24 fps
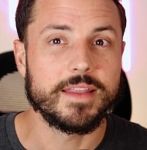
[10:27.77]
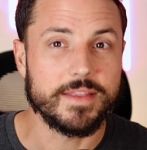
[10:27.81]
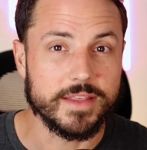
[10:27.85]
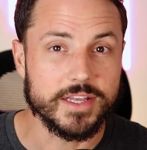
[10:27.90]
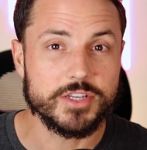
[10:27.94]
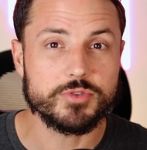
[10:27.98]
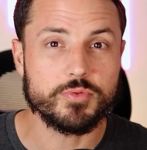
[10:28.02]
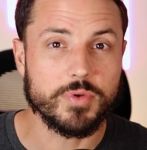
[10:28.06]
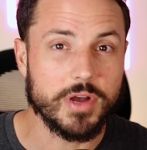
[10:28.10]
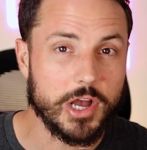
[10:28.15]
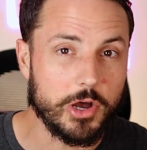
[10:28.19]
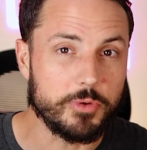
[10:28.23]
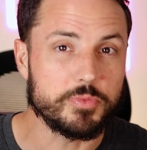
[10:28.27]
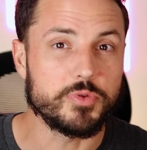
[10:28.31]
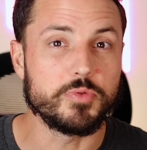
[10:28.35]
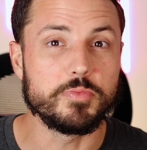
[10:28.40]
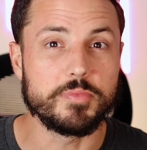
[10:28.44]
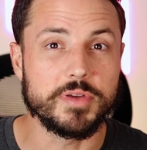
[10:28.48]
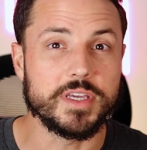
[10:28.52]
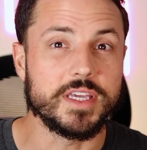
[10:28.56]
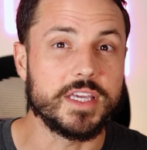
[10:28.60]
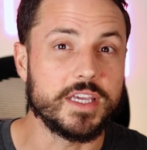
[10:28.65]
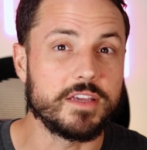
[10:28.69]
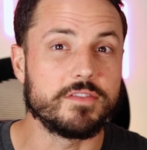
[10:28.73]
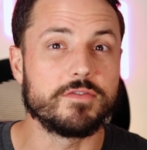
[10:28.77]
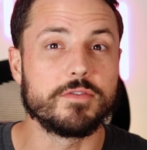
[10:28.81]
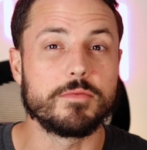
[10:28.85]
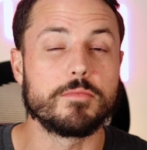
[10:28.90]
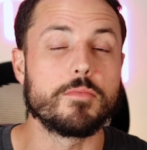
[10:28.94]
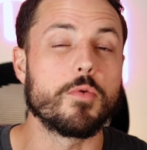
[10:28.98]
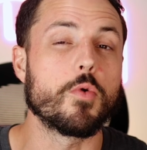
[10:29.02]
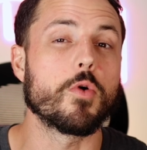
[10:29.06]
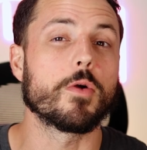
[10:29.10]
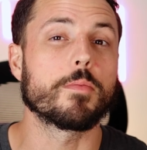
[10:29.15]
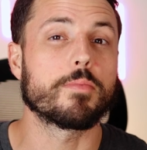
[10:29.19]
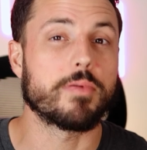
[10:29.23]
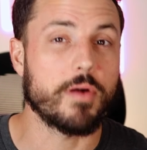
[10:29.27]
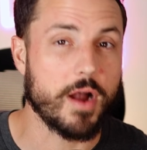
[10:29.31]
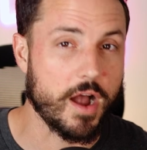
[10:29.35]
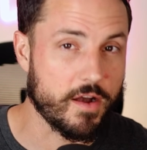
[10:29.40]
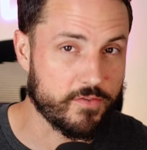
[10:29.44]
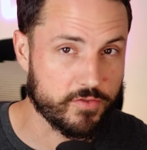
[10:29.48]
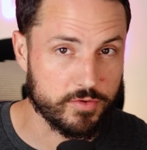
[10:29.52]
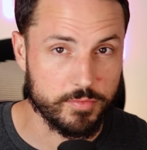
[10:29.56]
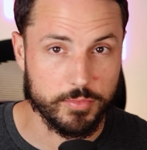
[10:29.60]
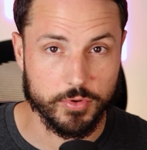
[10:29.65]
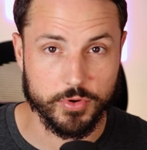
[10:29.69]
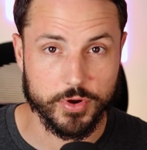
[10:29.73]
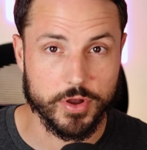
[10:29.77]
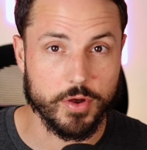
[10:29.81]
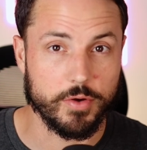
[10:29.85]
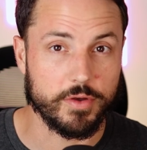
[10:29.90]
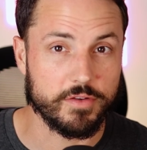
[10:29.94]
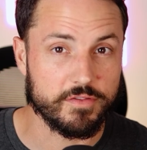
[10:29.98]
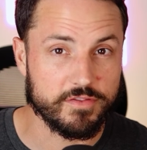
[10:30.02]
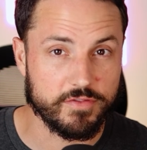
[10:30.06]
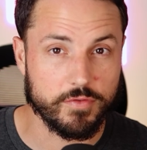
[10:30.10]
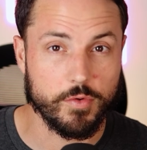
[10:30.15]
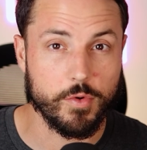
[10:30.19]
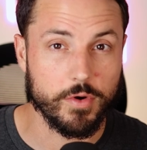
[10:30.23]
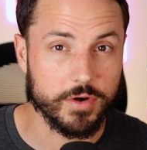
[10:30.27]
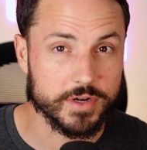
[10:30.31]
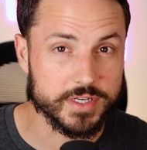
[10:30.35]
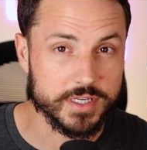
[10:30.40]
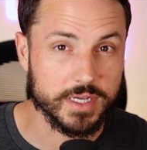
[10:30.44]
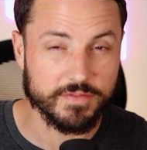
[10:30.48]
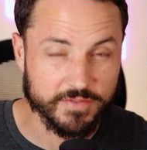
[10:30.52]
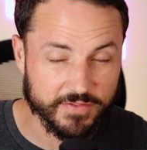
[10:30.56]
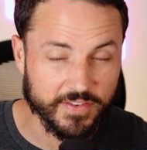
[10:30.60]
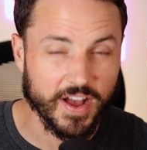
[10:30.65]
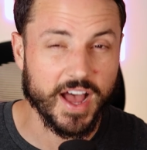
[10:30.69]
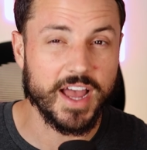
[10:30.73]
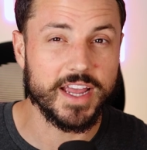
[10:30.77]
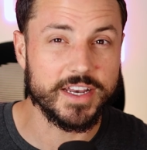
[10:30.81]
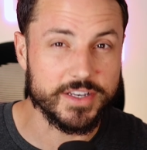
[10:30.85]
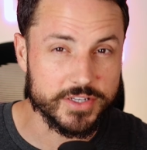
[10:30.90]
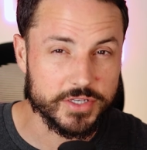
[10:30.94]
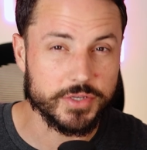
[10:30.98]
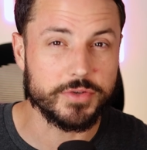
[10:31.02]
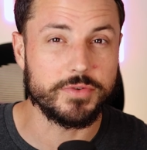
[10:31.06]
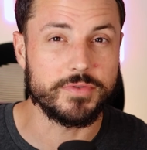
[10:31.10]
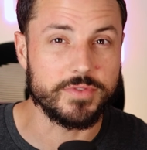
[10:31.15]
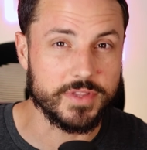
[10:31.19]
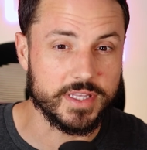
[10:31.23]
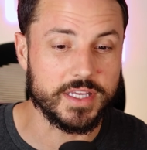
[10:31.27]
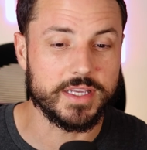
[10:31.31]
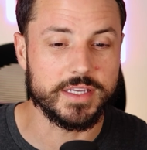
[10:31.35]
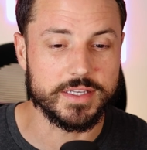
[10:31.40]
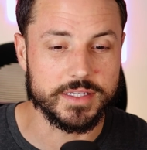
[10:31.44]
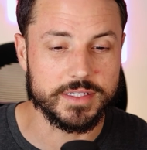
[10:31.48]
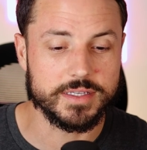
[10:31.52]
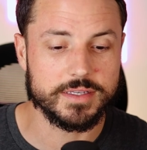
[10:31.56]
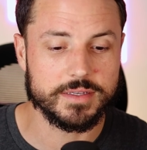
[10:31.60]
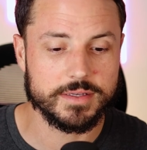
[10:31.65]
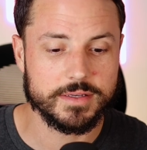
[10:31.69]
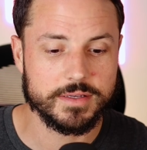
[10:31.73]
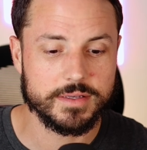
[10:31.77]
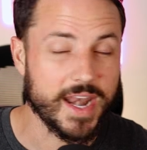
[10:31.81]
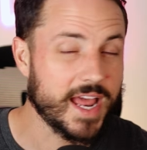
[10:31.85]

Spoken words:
This will help you be even more profitable going forward to fine tune these.